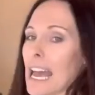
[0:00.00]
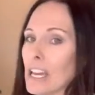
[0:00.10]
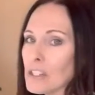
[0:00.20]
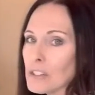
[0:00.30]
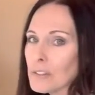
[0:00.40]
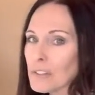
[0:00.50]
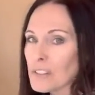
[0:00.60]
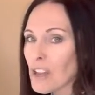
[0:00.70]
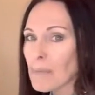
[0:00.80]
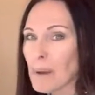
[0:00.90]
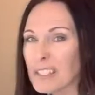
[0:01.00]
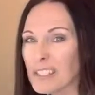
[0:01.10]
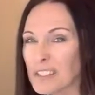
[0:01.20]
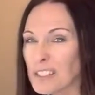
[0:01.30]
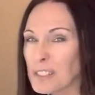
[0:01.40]
as the soft box
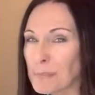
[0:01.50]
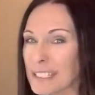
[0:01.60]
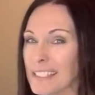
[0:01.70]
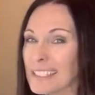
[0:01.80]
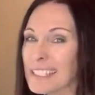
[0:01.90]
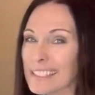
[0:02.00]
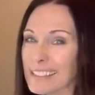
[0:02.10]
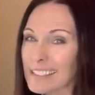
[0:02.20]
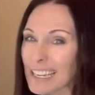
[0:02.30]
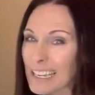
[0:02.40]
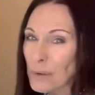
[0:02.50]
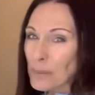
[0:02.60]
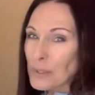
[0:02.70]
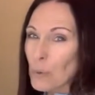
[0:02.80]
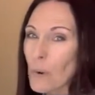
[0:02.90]
is just basically, it's a light
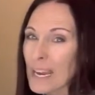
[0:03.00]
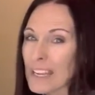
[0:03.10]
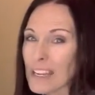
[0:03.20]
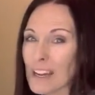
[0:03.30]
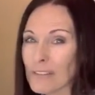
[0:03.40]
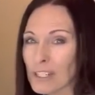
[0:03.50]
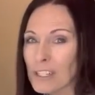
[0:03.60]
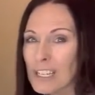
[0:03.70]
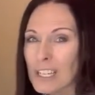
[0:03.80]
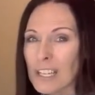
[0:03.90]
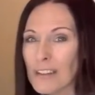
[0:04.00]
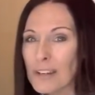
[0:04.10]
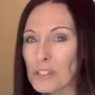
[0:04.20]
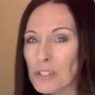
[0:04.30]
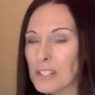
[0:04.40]
with a white cover. If
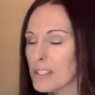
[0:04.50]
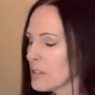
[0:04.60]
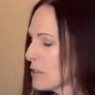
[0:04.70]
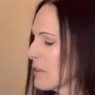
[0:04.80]
I took this little